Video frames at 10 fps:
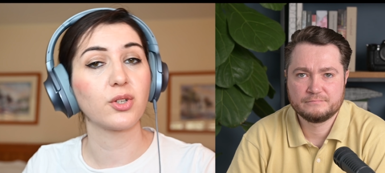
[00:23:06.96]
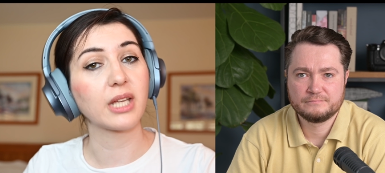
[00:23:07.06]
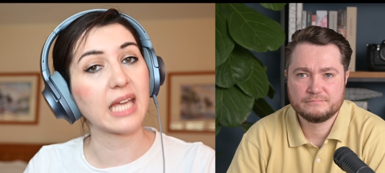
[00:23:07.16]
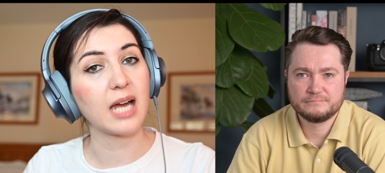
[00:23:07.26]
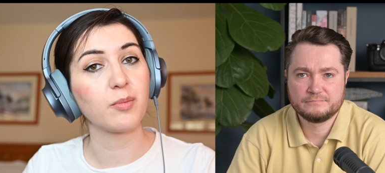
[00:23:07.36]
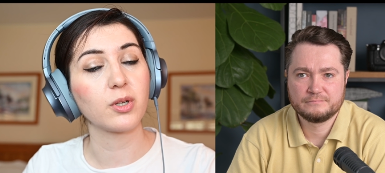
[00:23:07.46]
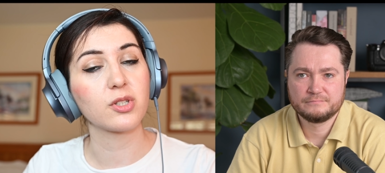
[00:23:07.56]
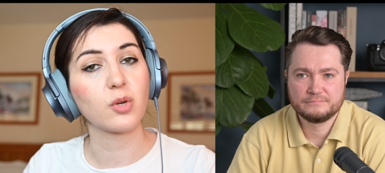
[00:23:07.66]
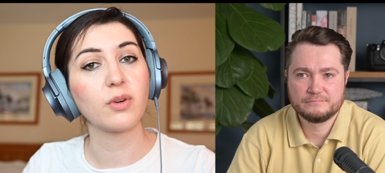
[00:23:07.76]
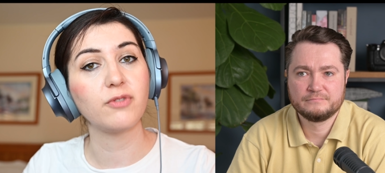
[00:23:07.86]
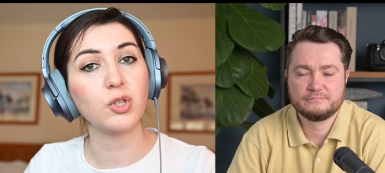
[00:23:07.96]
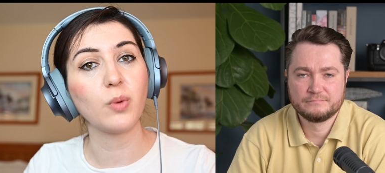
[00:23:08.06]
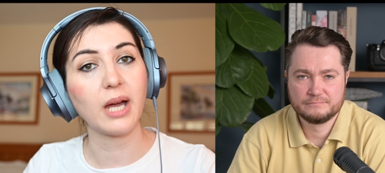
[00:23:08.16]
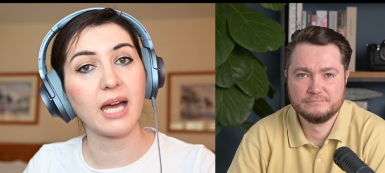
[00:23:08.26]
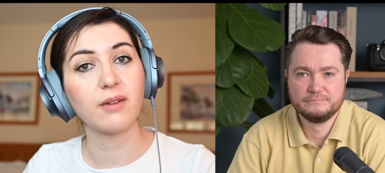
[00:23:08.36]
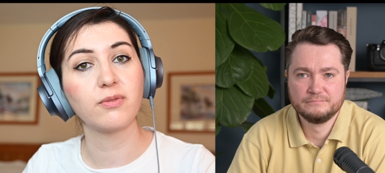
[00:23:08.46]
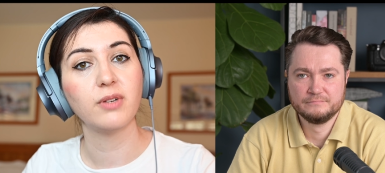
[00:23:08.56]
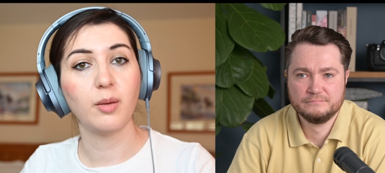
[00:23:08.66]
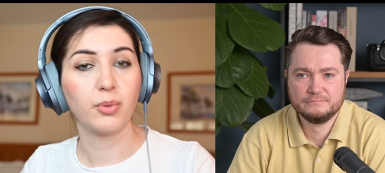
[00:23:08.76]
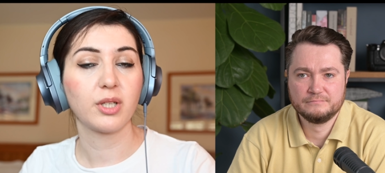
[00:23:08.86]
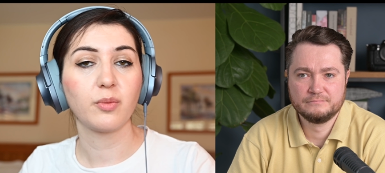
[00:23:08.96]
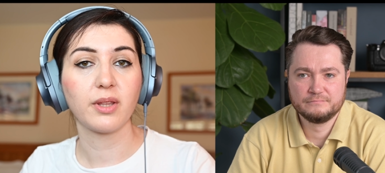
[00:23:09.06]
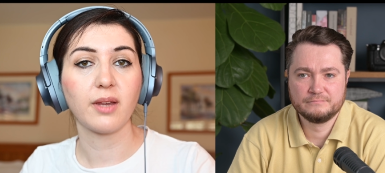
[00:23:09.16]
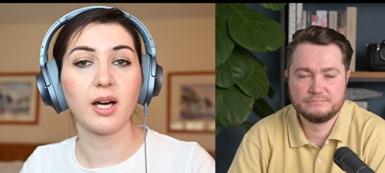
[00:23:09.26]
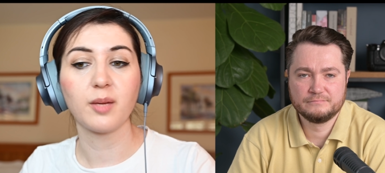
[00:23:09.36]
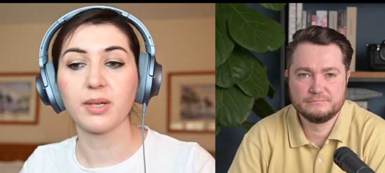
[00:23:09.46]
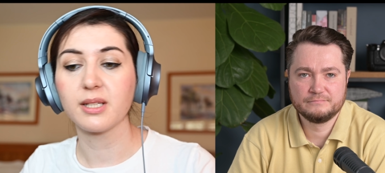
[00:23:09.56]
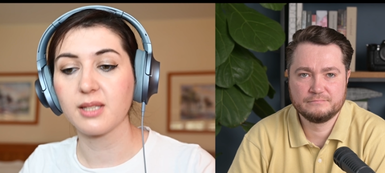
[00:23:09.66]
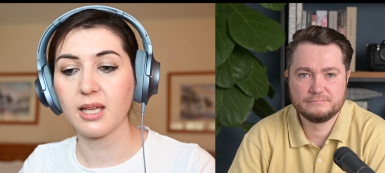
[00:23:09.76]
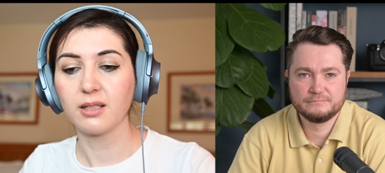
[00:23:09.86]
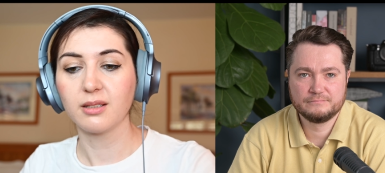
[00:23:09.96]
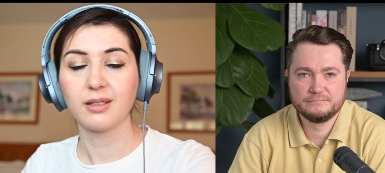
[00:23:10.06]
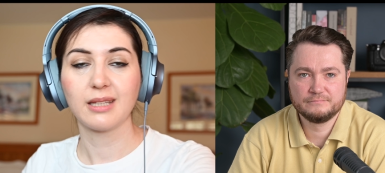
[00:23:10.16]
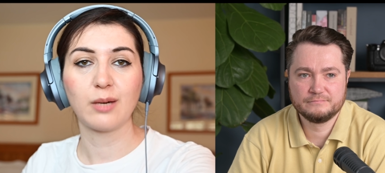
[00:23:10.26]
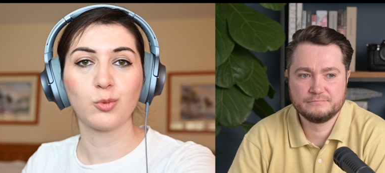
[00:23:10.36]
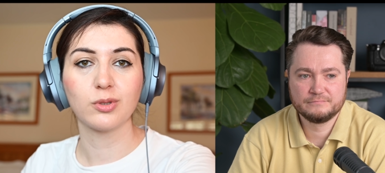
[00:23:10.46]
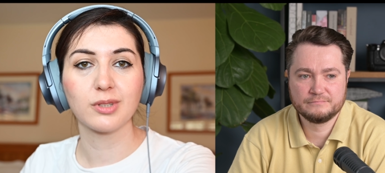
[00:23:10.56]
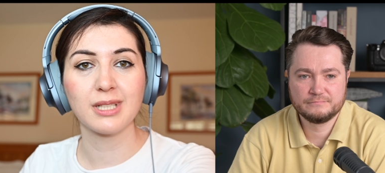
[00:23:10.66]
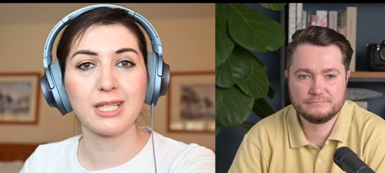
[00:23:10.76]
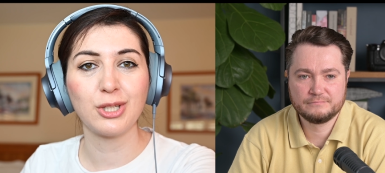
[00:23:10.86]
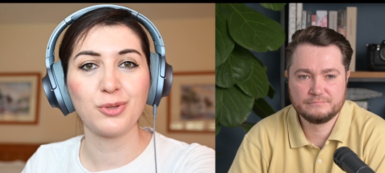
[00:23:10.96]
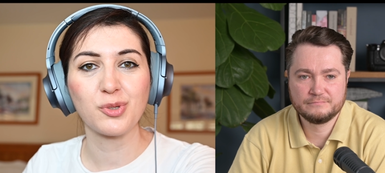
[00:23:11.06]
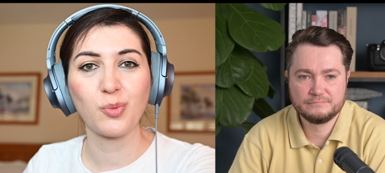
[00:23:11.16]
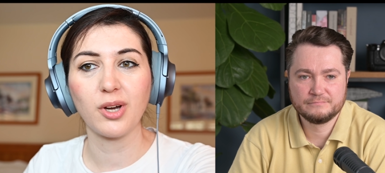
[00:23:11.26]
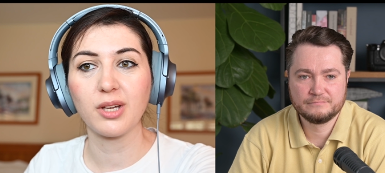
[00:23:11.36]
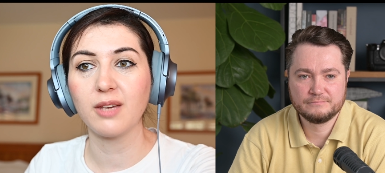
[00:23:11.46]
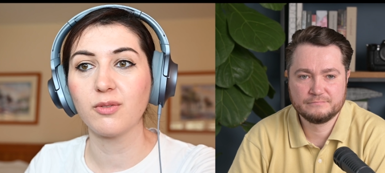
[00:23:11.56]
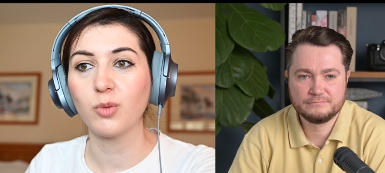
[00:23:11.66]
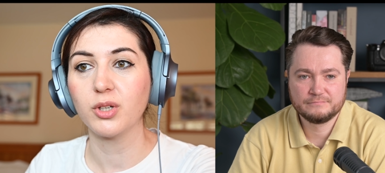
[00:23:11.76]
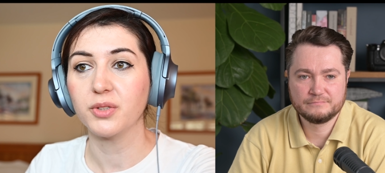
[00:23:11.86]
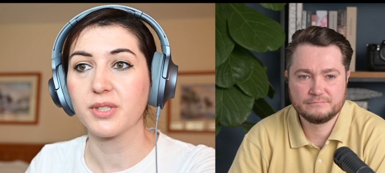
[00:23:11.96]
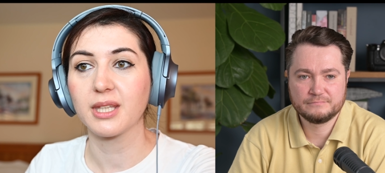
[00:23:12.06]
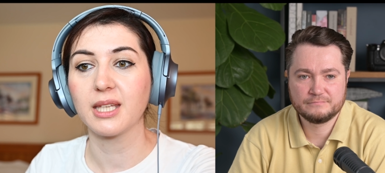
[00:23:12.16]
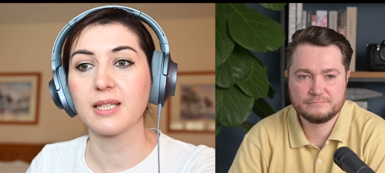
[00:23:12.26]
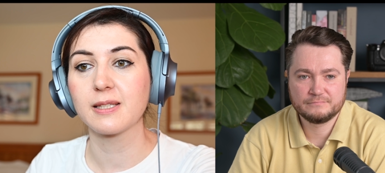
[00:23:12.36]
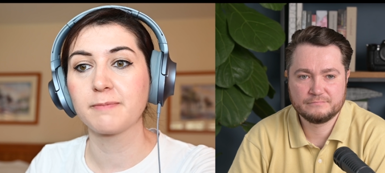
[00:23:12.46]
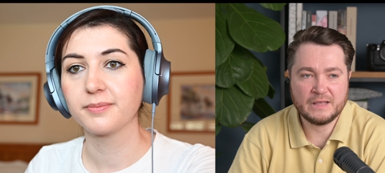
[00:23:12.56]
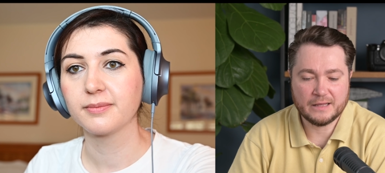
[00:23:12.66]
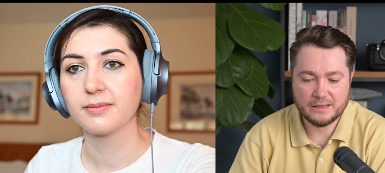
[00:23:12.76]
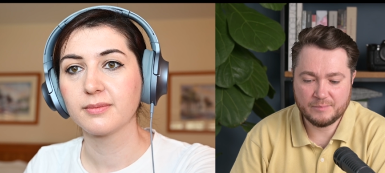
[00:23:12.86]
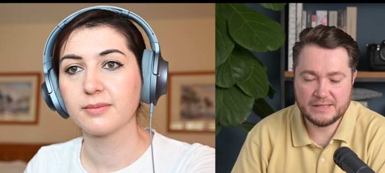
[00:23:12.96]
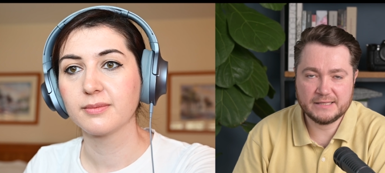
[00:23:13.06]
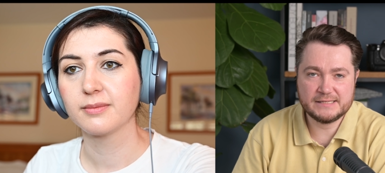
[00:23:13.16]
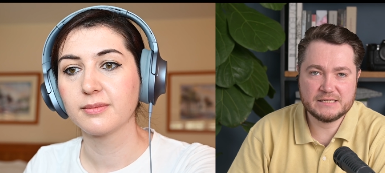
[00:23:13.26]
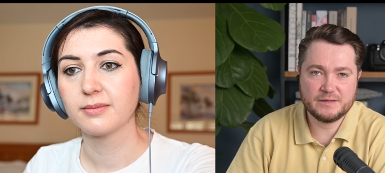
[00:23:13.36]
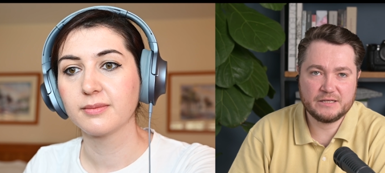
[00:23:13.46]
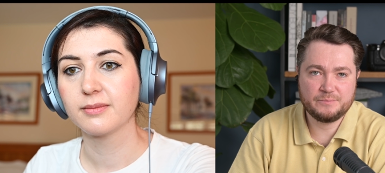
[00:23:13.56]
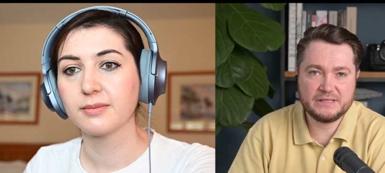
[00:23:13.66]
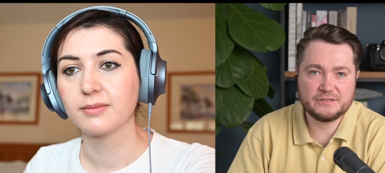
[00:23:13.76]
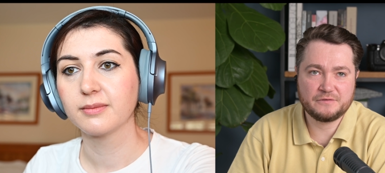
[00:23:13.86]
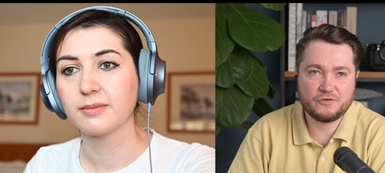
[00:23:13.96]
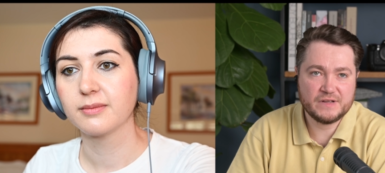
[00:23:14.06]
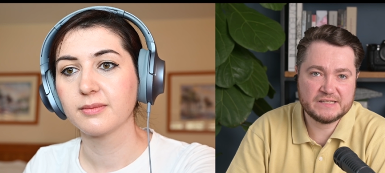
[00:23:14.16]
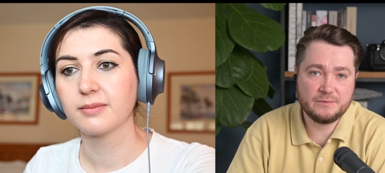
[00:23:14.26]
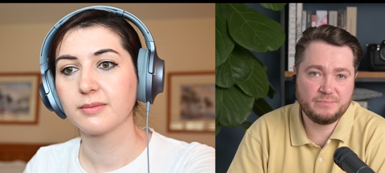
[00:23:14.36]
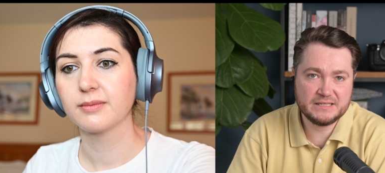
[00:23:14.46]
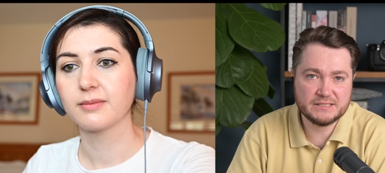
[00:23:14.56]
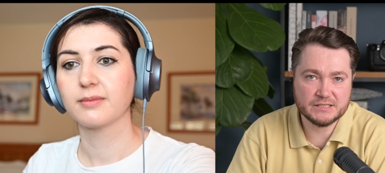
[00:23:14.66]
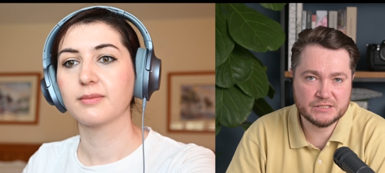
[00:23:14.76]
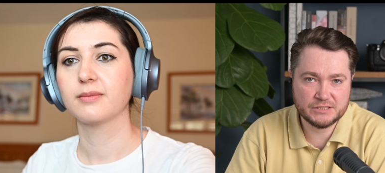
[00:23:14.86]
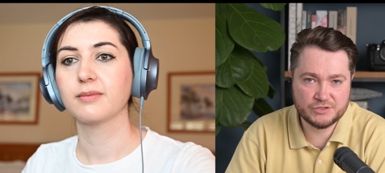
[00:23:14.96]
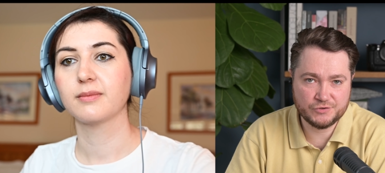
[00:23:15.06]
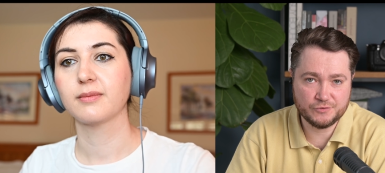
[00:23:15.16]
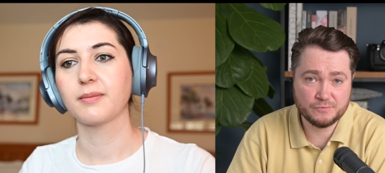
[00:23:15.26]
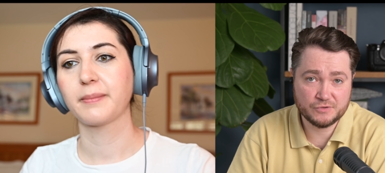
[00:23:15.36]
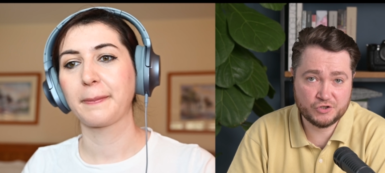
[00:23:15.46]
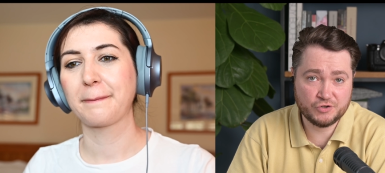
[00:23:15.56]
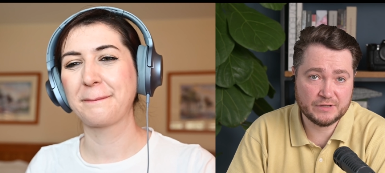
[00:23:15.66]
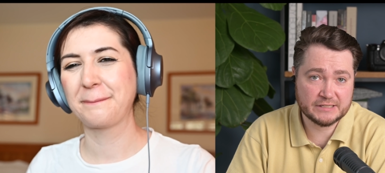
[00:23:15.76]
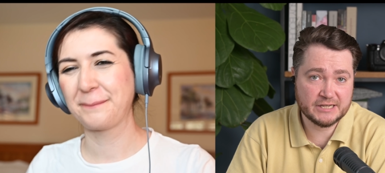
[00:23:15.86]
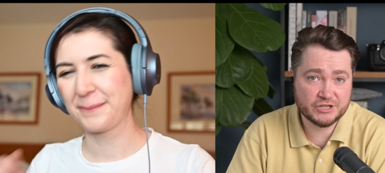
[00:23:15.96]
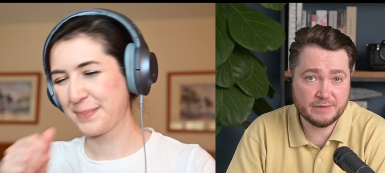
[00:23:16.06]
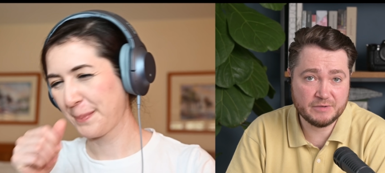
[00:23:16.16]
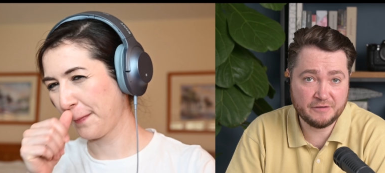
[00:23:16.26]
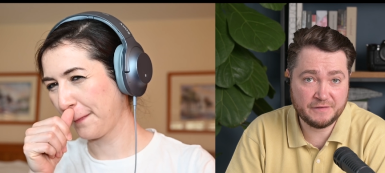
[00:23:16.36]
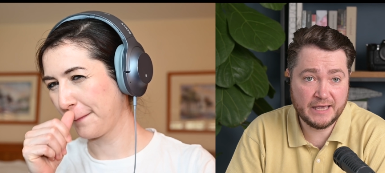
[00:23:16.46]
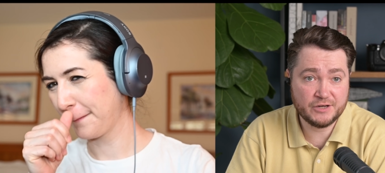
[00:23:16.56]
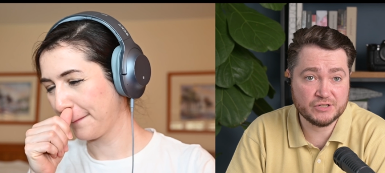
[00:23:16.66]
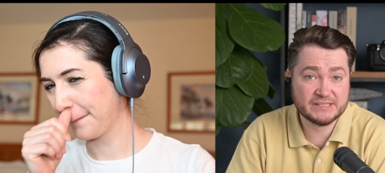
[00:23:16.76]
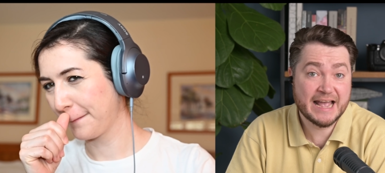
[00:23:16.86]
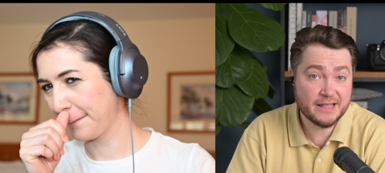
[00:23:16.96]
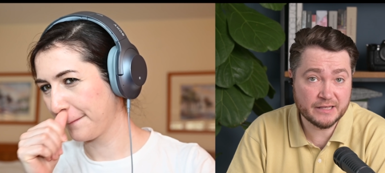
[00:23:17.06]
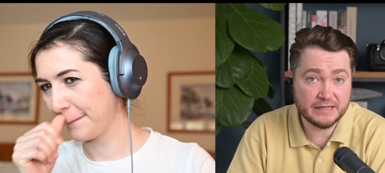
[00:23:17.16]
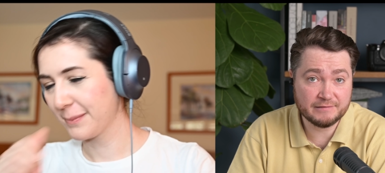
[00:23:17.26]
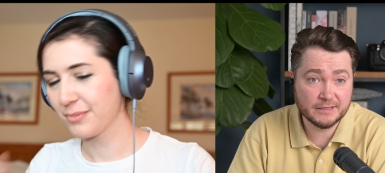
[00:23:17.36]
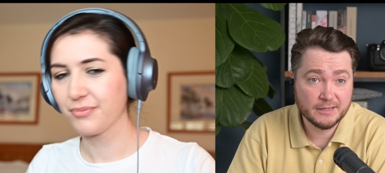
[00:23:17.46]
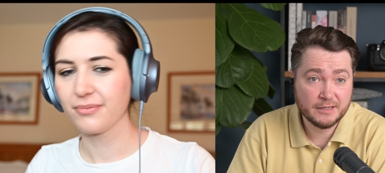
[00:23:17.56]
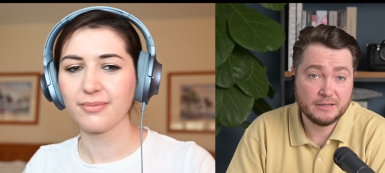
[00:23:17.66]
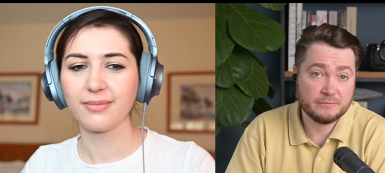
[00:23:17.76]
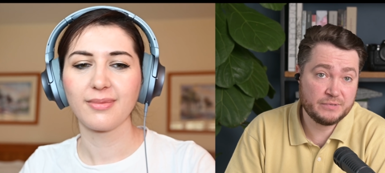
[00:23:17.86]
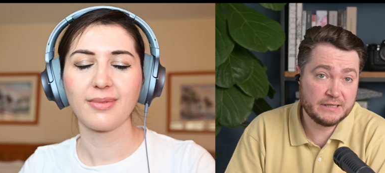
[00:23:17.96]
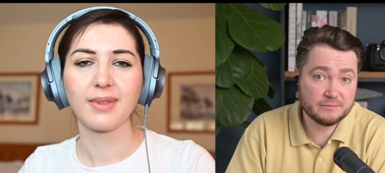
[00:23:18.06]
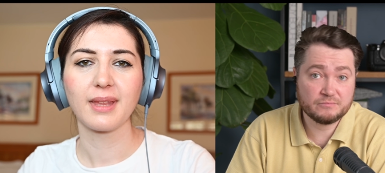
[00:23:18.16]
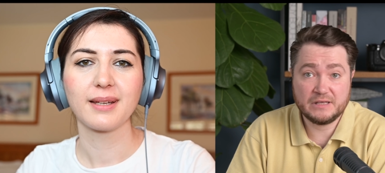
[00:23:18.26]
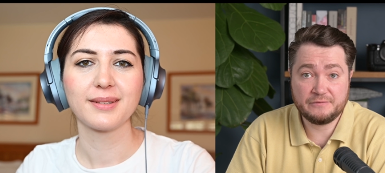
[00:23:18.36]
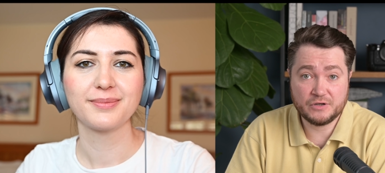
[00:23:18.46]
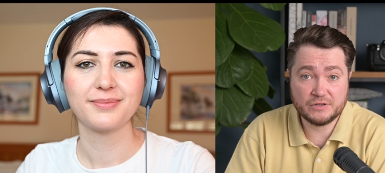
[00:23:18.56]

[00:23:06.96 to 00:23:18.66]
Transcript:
Speaker 1: on the camera. So if you have a body with IBIS, then that will continue to work even while using these.
Speaker 2: Yeah, I mean, it is a bit of a risky business to shoot at such high magnifications handheld but if you